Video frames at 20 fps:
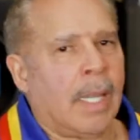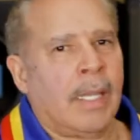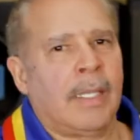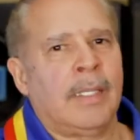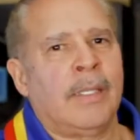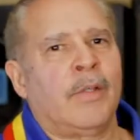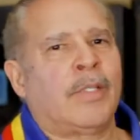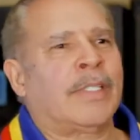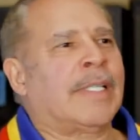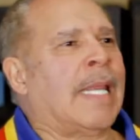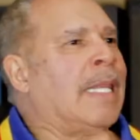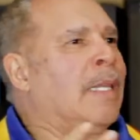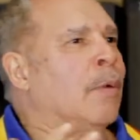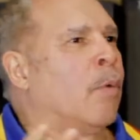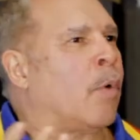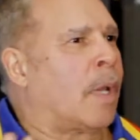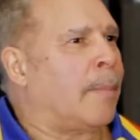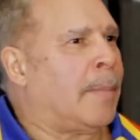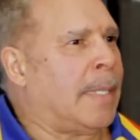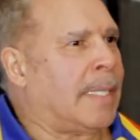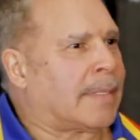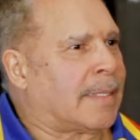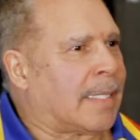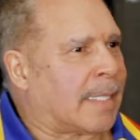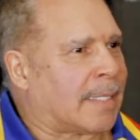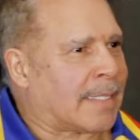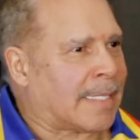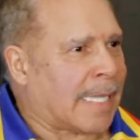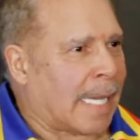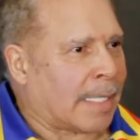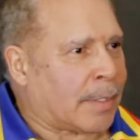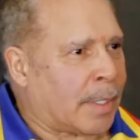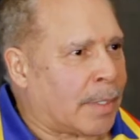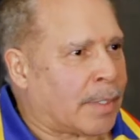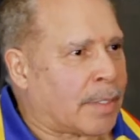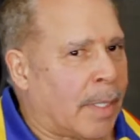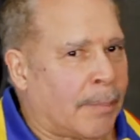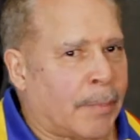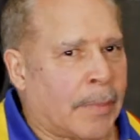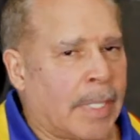You say you want to be a success at
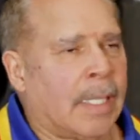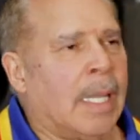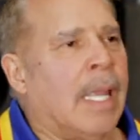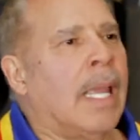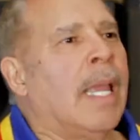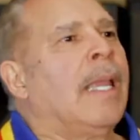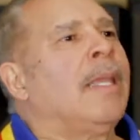something,